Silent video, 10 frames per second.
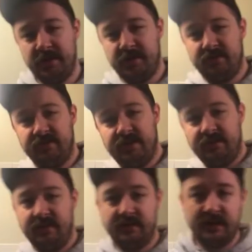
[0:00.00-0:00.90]

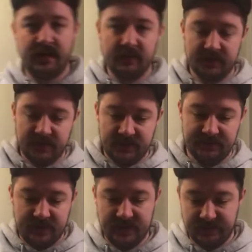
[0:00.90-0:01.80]
situation that
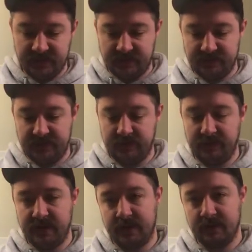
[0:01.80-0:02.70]
the English ales find
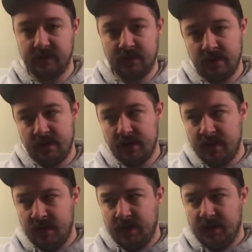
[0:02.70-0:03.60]
themselves in of being
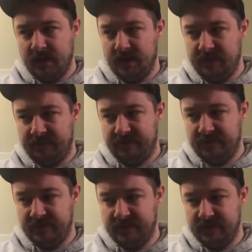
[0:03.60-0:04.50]

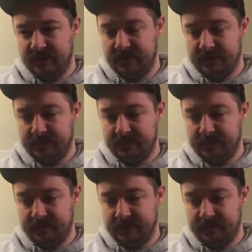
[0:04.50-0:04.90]
kind of